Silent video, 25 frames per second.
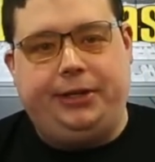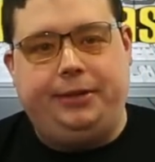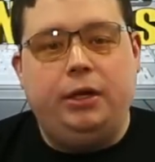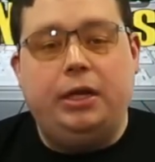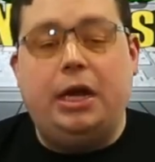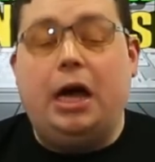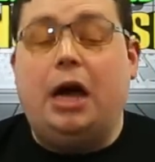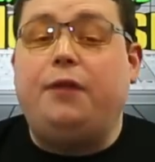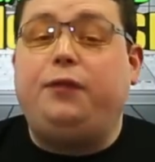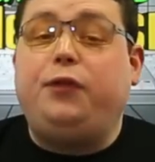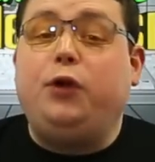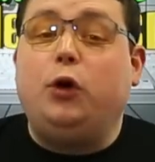
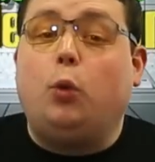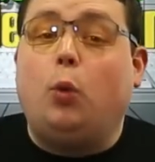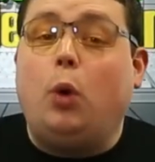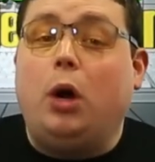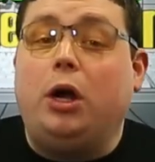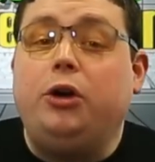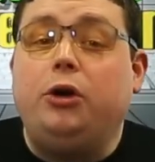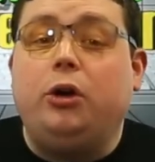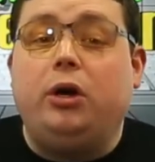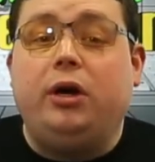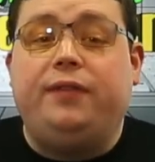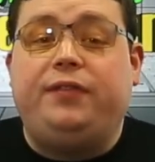Now, if you're
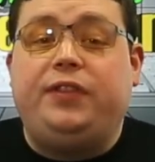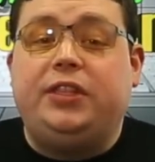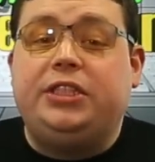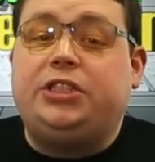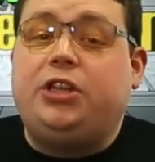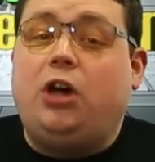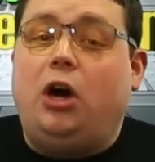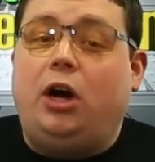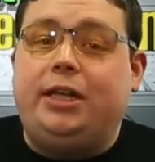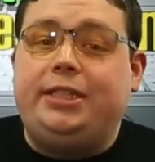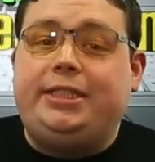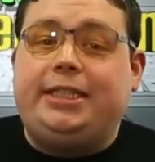wondering if this
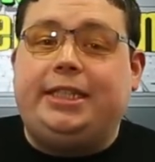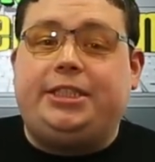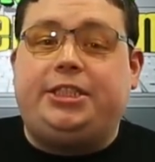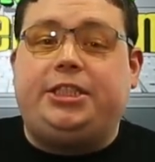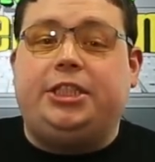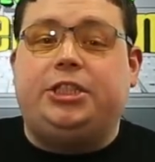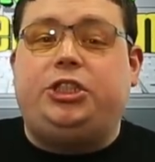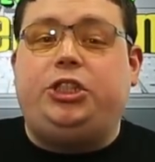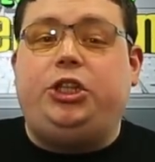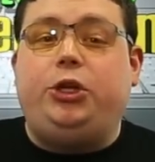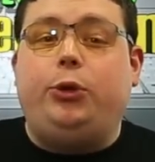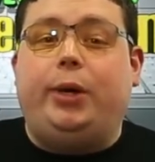contest
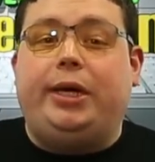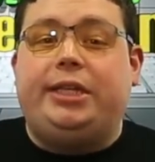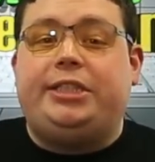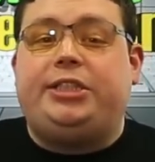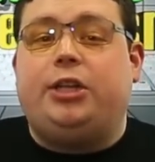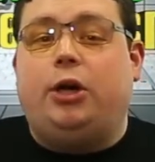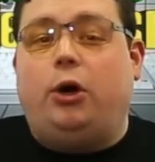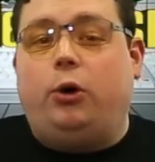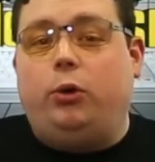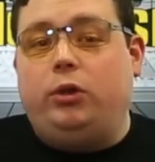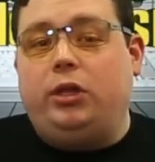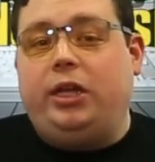is
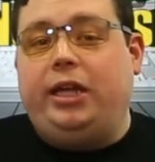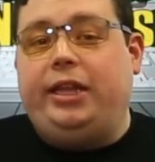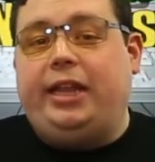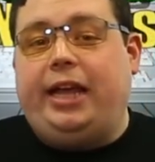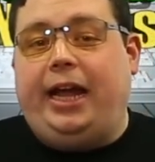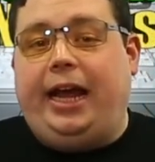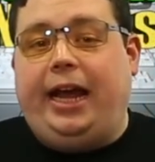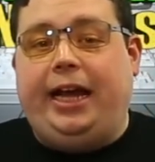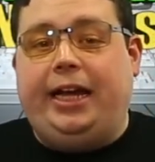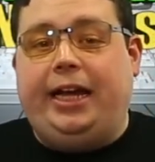US only, the